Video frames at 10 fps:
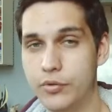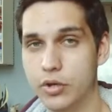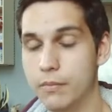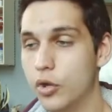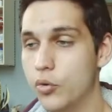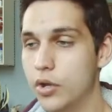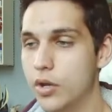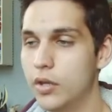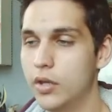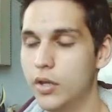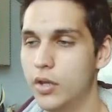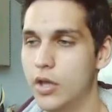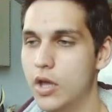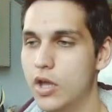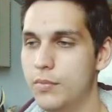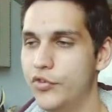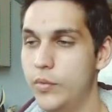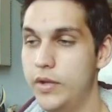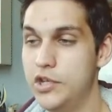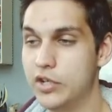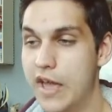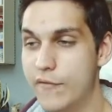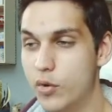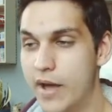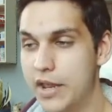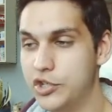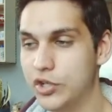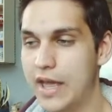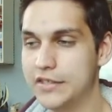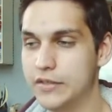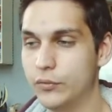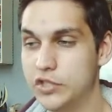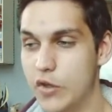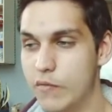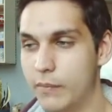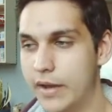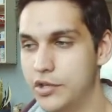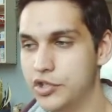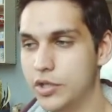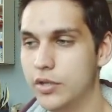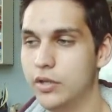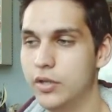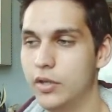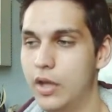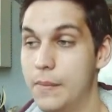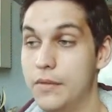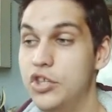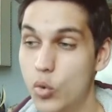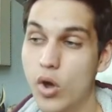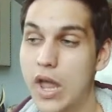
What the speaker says: component. So each level manager has a voiceover manager, and the UI